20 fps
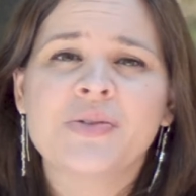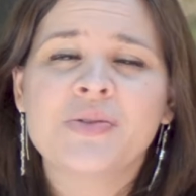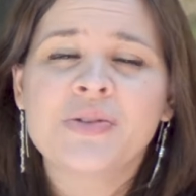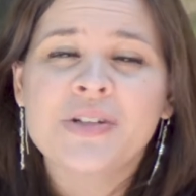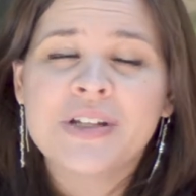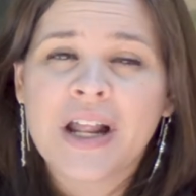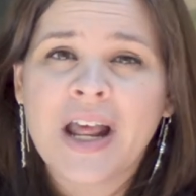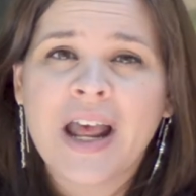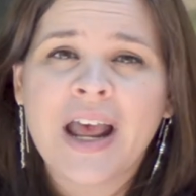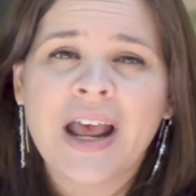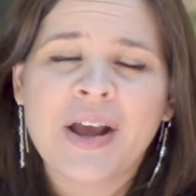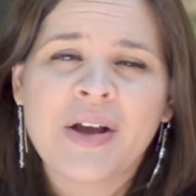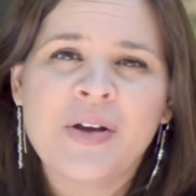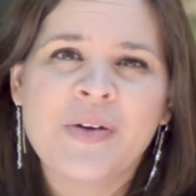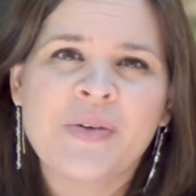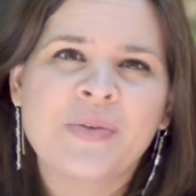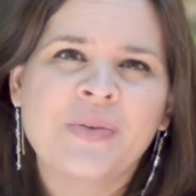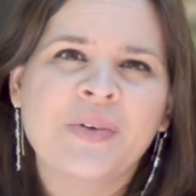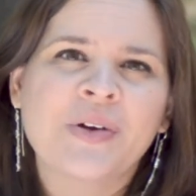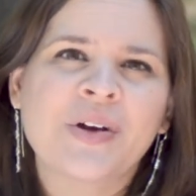today
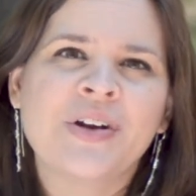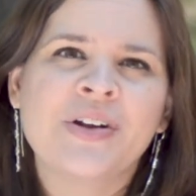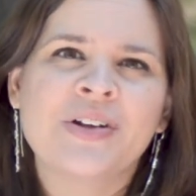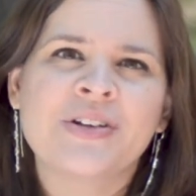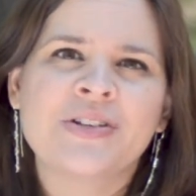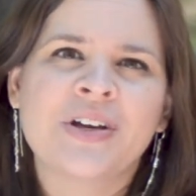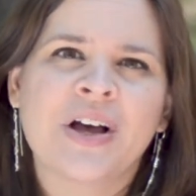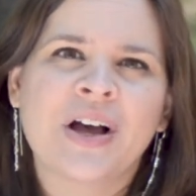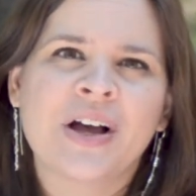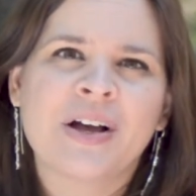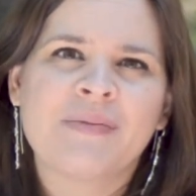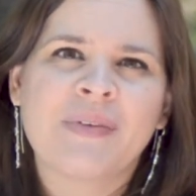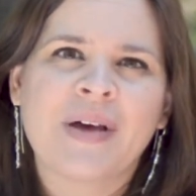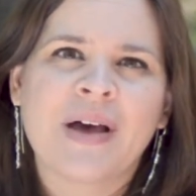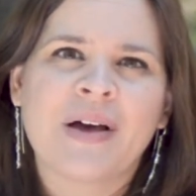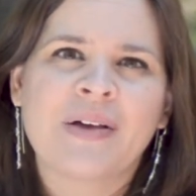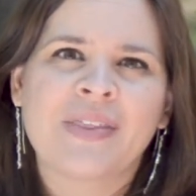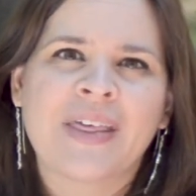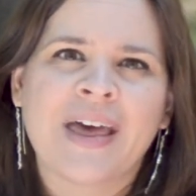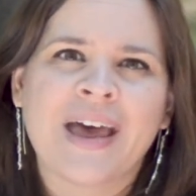we're going to talk
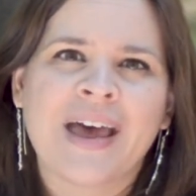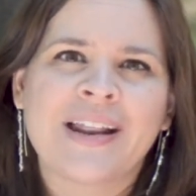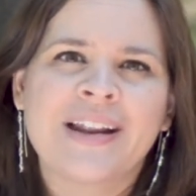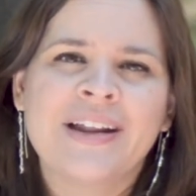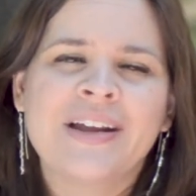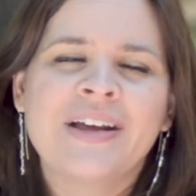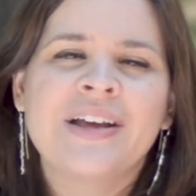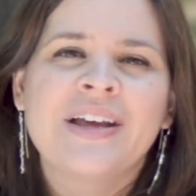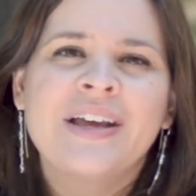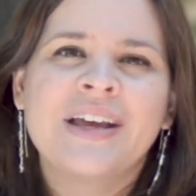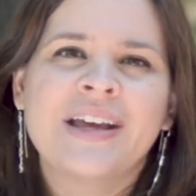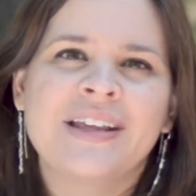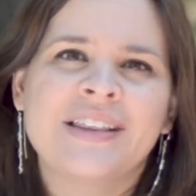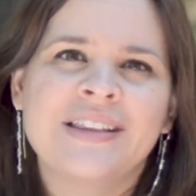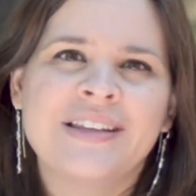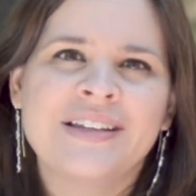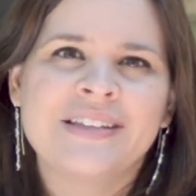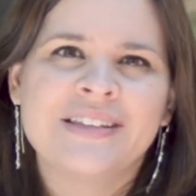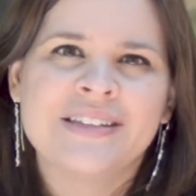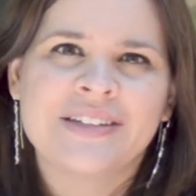about that in
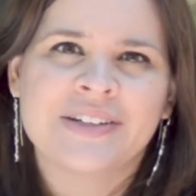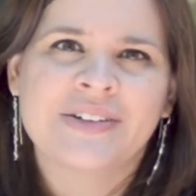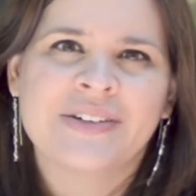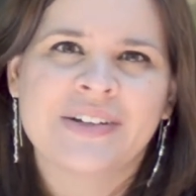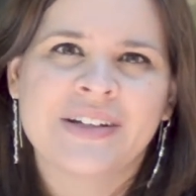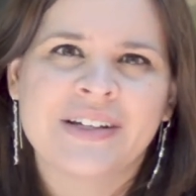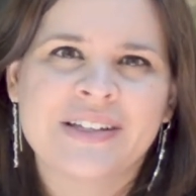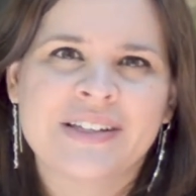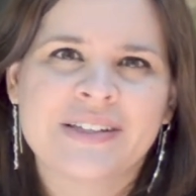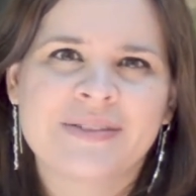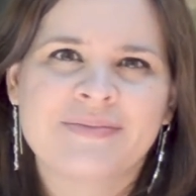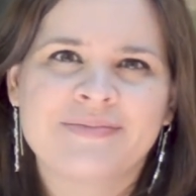this series.